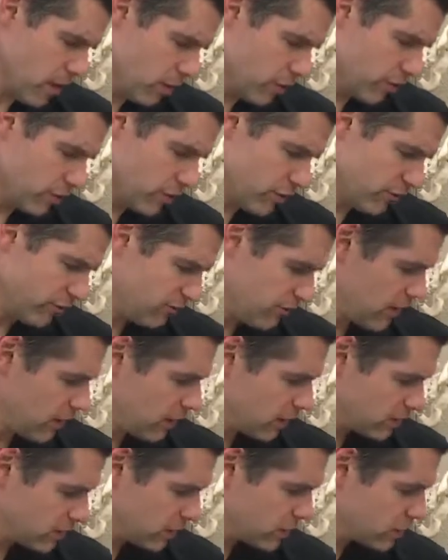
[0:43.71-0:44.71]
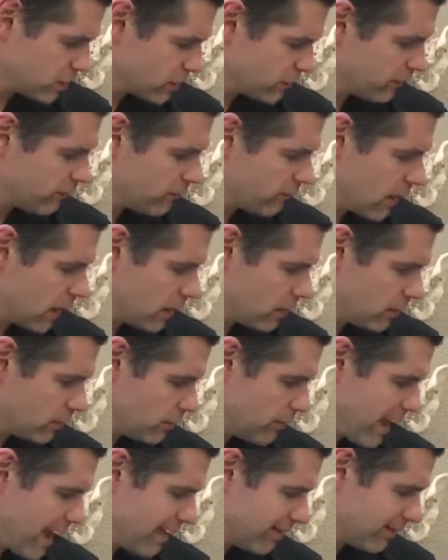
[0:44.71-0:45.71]
or your fingers and just follow
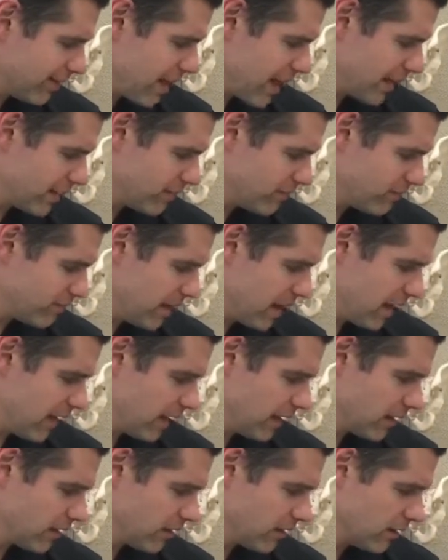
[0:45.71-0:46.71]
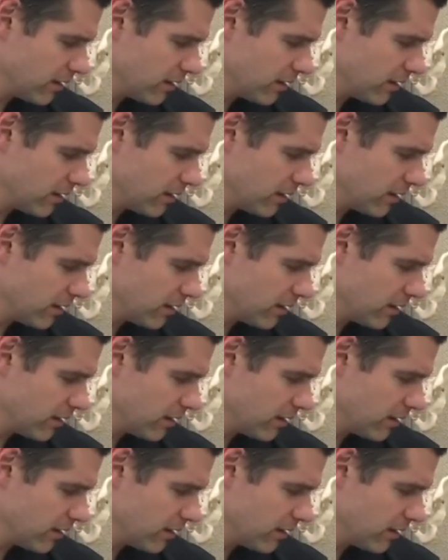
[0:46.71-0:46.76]
that line of pain